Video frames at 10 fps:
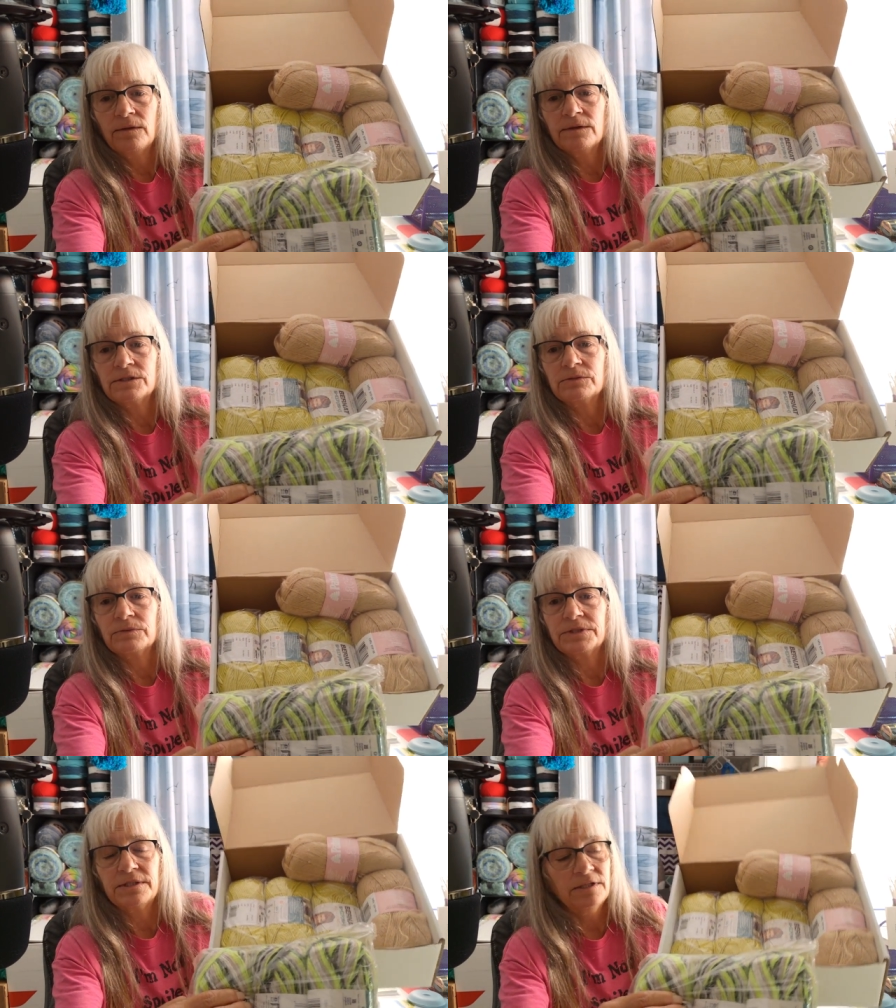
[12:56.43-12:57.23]
This is
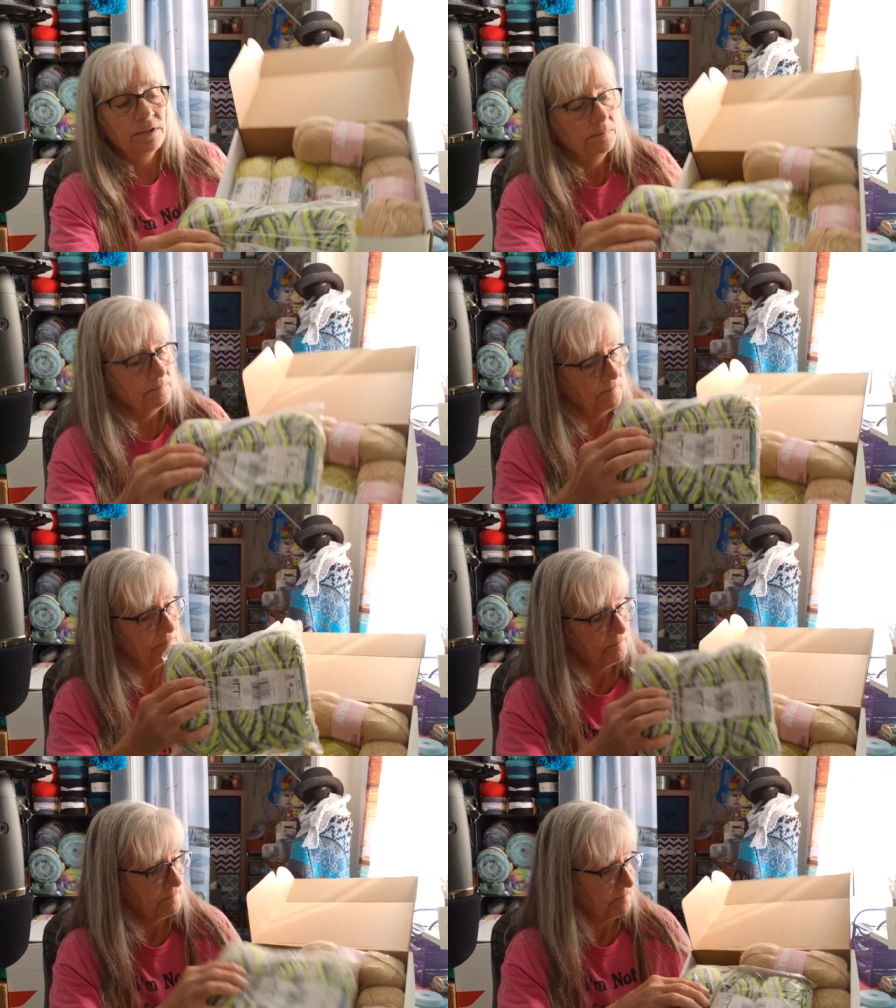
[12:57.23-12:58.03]
what's in there.
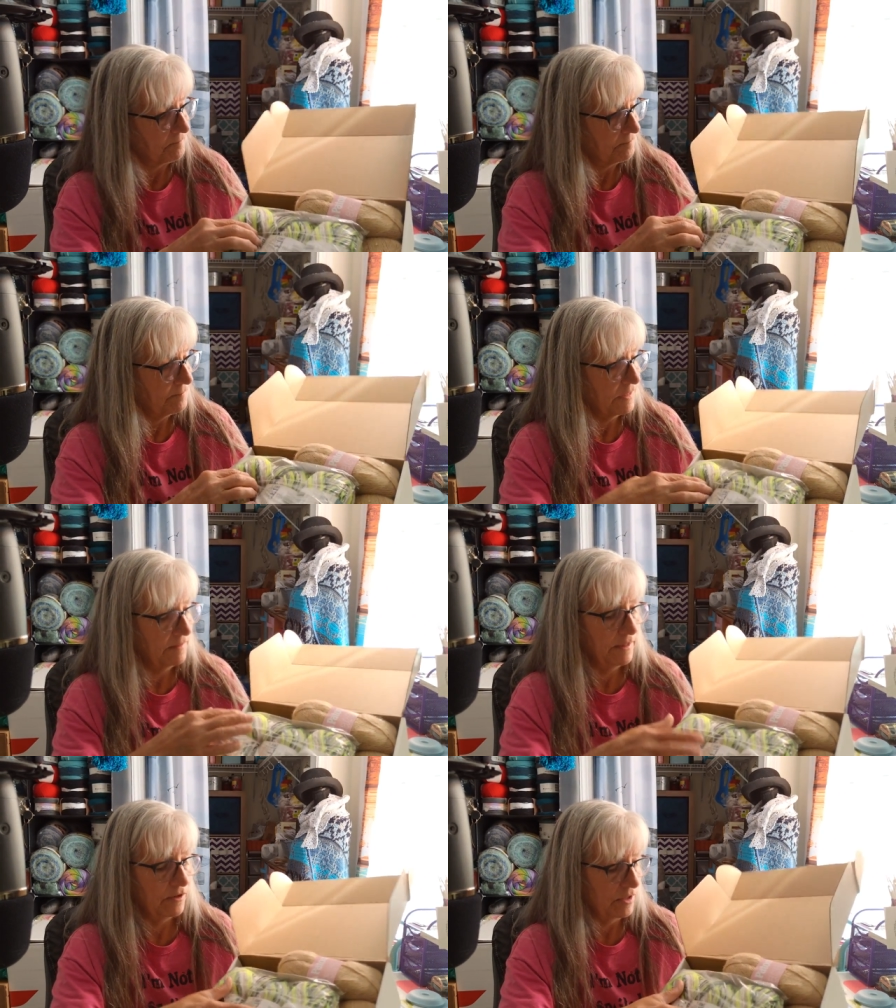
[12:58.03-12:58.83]

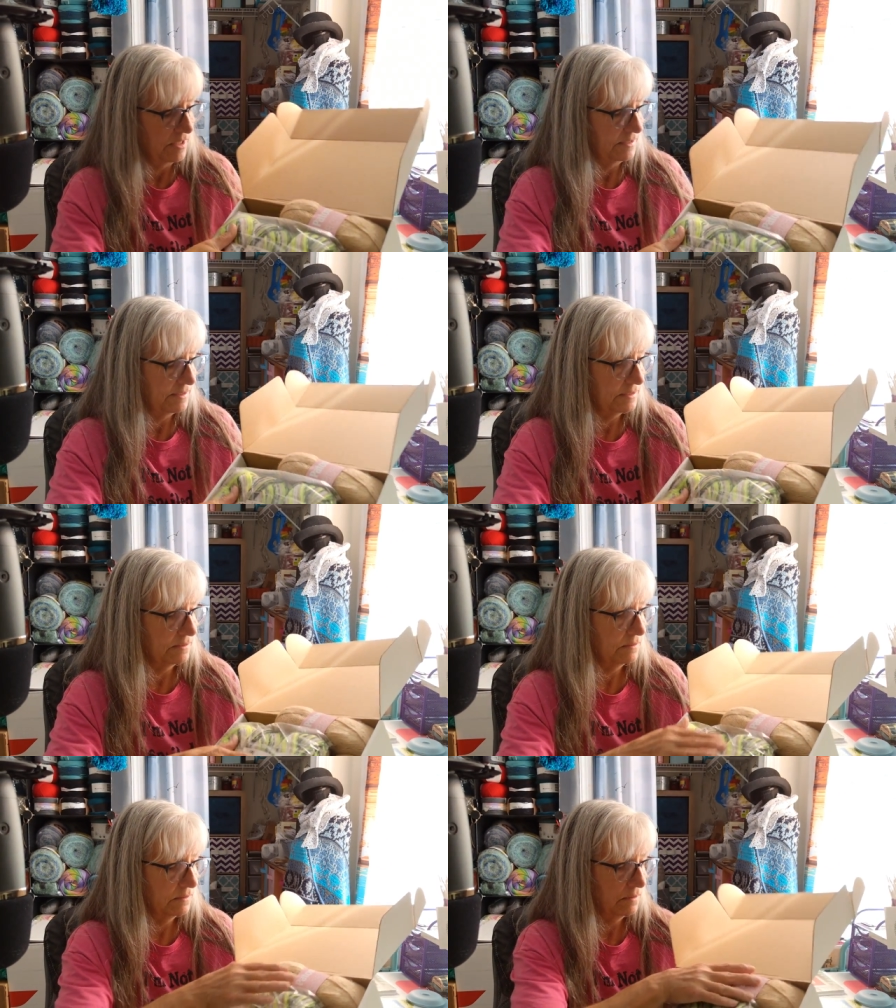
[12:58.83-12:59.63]
There
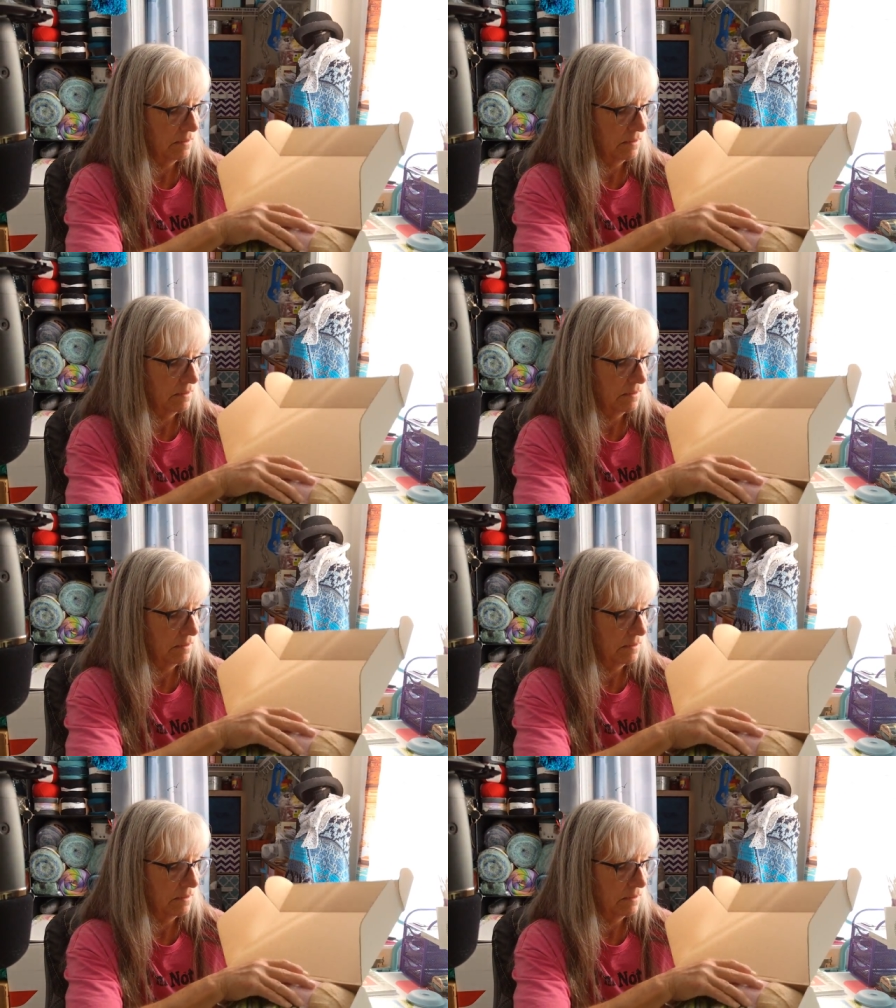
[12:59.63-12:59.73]
is